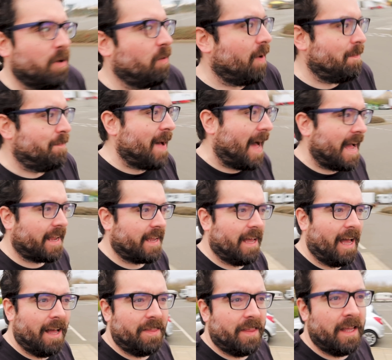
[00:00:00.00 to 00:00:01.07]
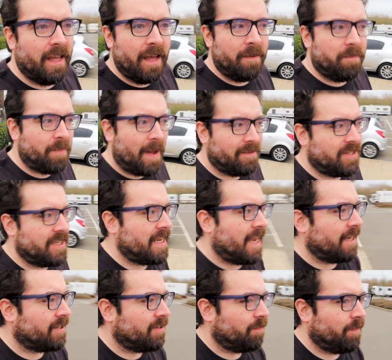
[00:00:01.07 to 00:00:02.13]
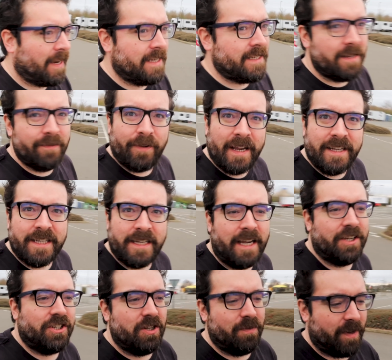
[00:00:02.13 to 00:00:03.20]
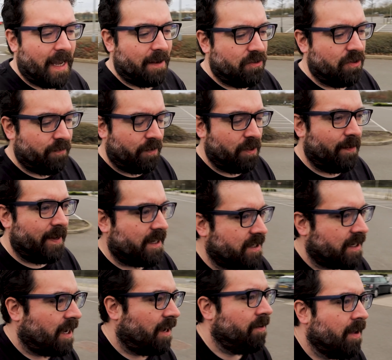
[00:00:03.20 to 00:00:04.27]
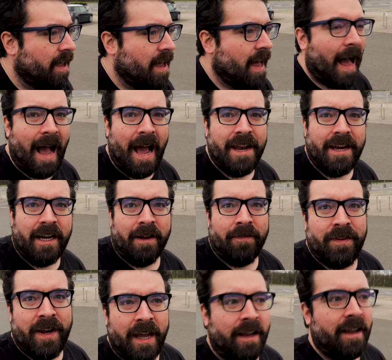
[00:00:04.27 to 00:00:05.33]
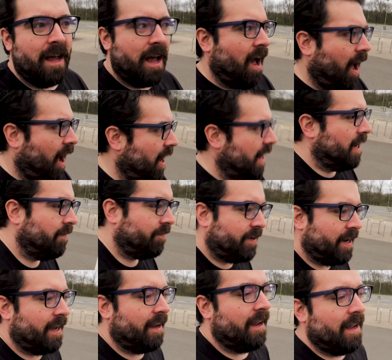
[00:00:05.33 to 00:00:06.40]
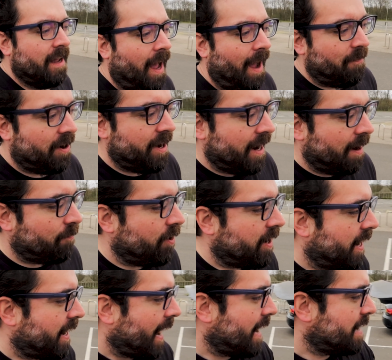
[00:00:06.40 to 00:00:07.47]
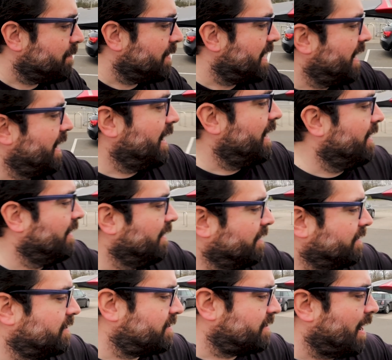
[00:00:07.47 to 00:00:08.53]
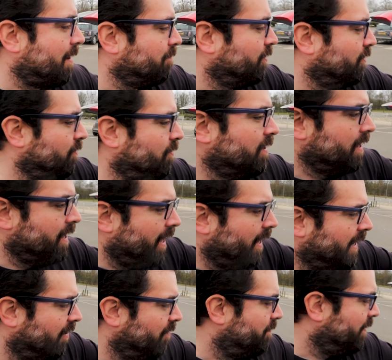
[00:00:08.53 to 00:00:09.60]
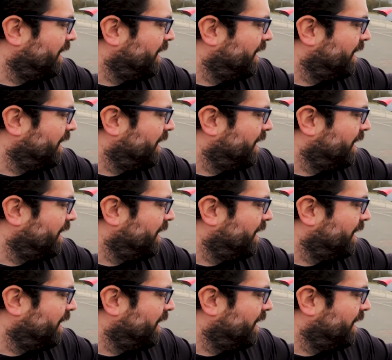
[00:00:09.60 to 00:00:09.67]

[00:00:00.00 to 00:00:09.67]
but we're back at the Bouncy Castle place Inflatanation that we came to a few weeks ago. Andy loved it, I loved it, and we're now bringing Amy here to sample a little